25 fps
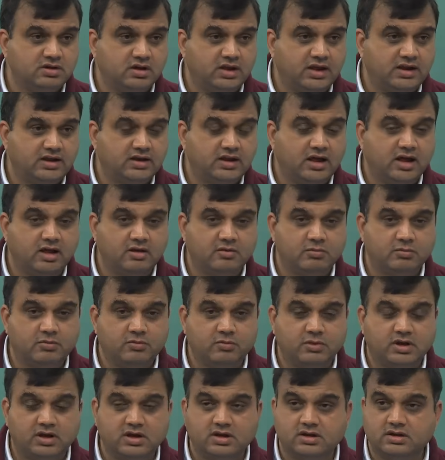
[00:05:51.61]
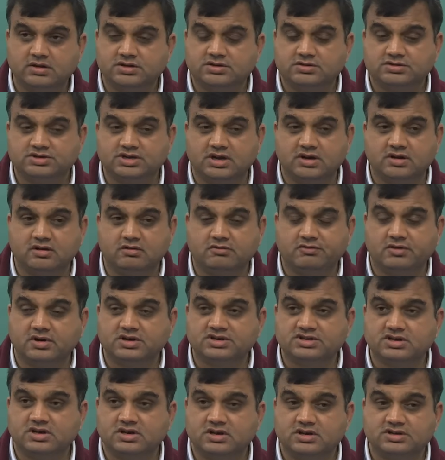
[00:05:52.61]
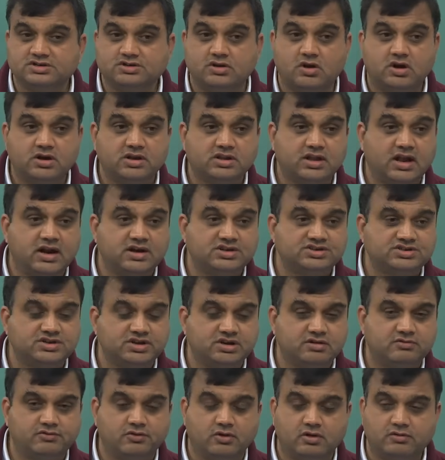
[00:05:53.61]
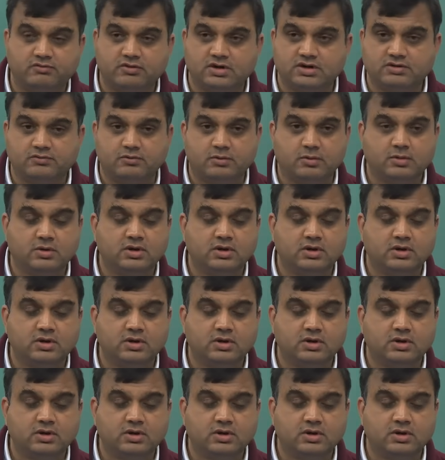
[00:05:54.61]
any general function is not that straightforward,